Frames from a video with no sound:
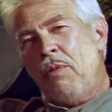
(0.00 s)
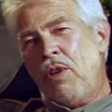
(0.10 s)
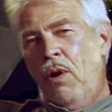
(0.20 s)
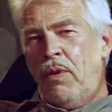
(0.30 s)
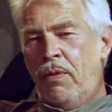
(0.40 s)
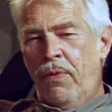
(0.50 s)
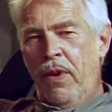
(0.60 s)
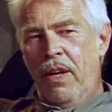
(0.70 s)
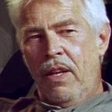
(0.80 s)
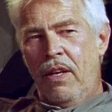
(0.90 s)
he was always
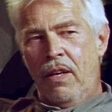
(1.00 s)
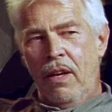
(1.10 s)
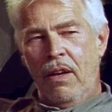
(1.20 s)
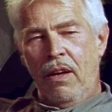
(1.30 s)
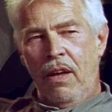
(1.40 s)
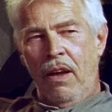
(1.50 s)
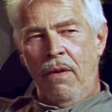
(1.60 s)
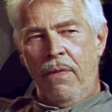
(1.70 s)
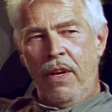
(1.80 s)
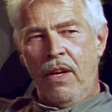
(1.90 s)
afraid that
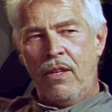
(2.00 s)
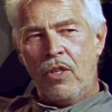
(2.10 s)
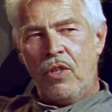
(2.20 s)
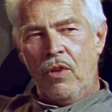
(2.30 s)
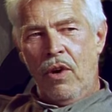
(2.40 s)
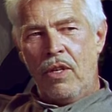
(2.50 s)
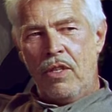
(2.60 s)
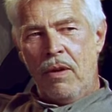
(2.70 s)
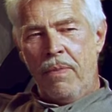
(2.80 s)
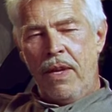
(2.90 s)
if he didn't start
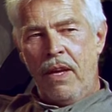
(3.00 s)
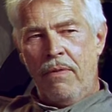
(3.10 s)
something,